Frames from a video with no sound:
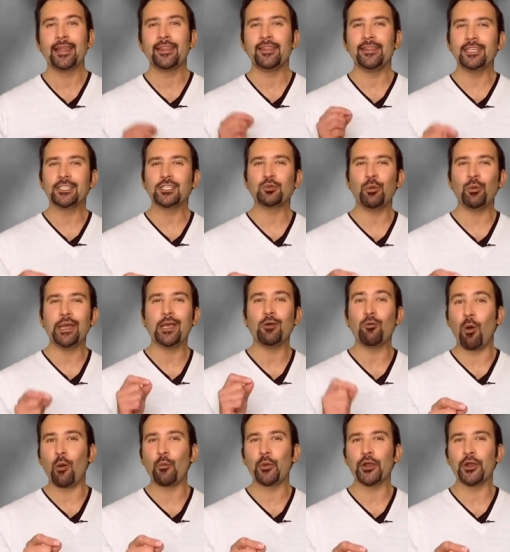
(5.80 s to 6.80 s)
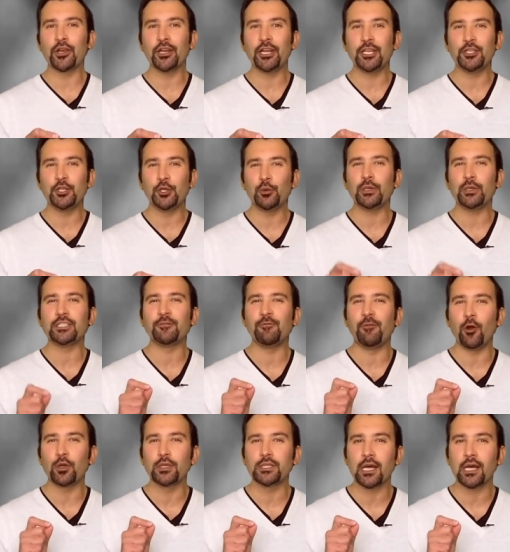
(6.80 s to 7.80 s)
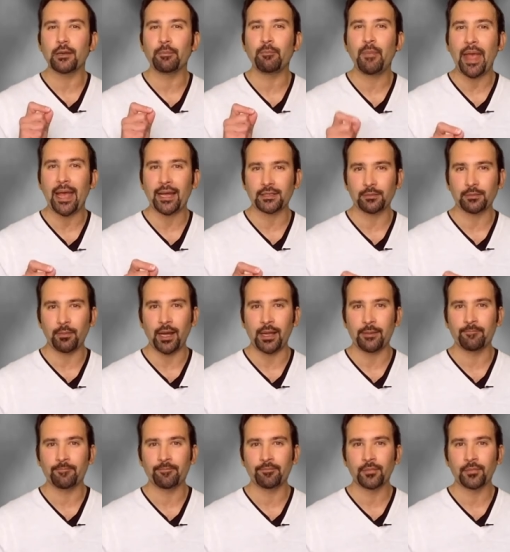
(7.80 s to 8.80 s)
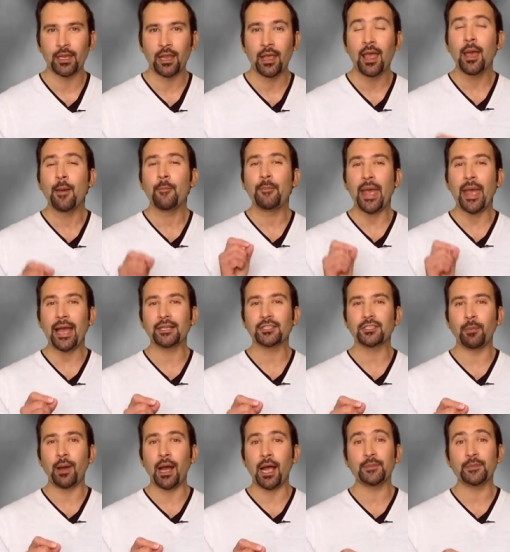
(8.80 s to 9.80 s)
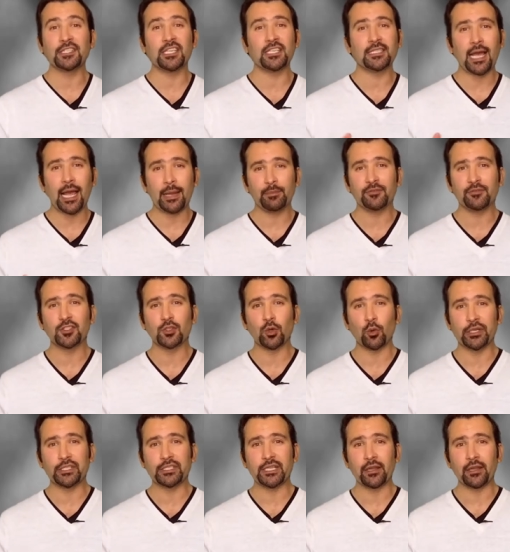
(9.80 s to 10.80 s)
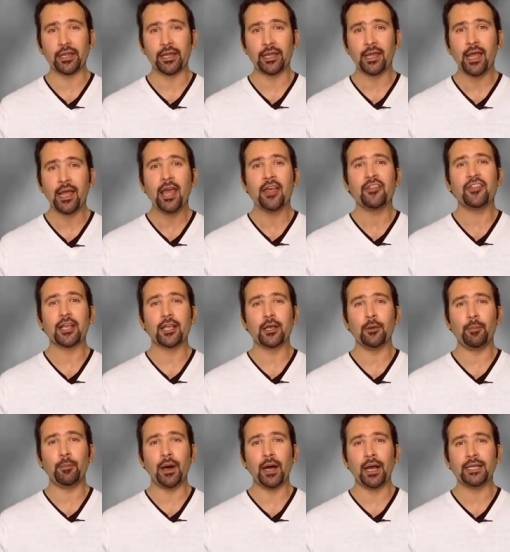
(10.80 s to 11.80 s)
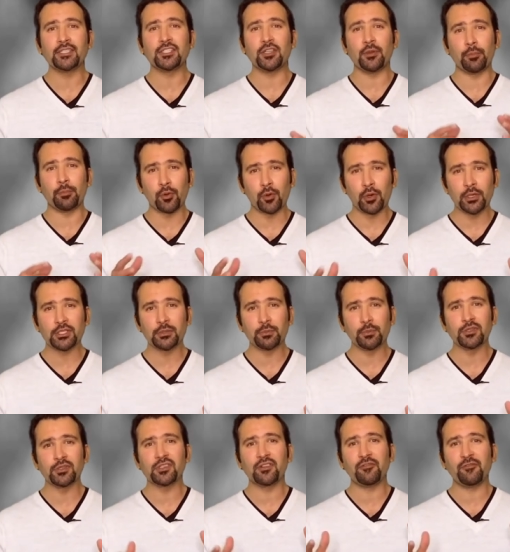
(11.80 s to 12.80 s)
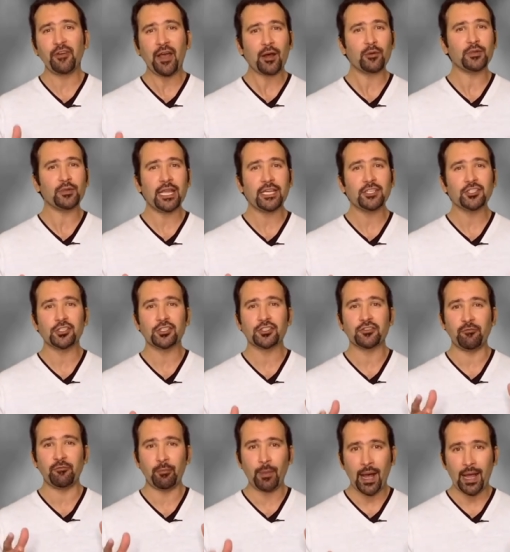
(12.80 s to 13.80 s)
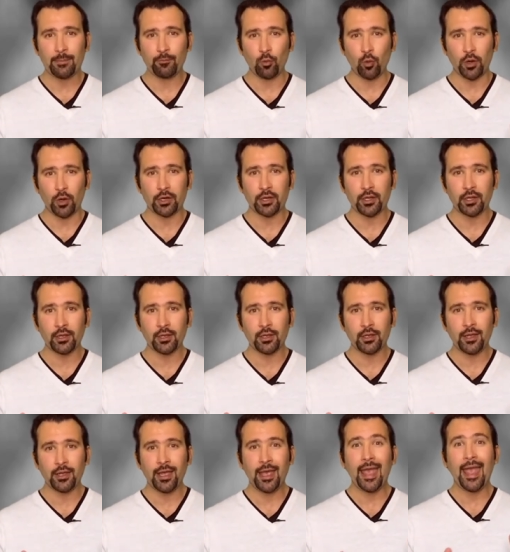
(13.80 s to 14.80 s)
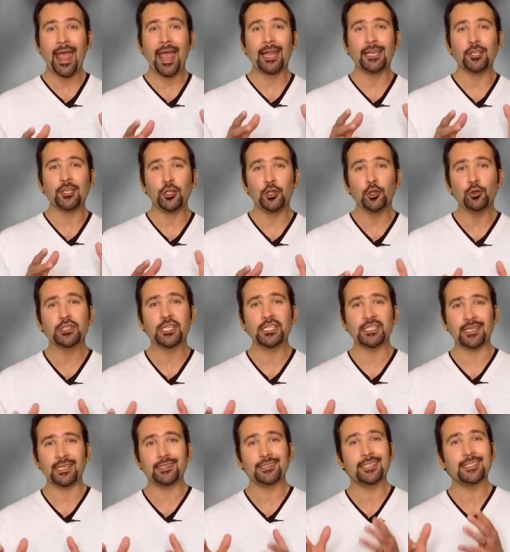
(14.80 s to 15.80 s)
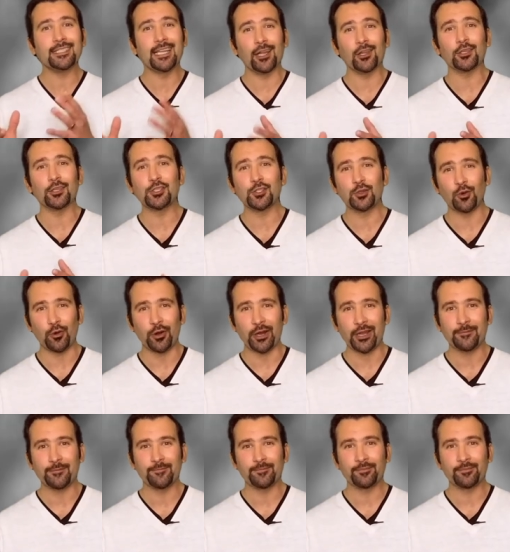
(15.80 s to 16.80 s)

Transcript: This week what we are going to do is focus on pantomime. Pantomime is a type of storytelling that combines the principles and foundations of mime work and uses it to tell a story.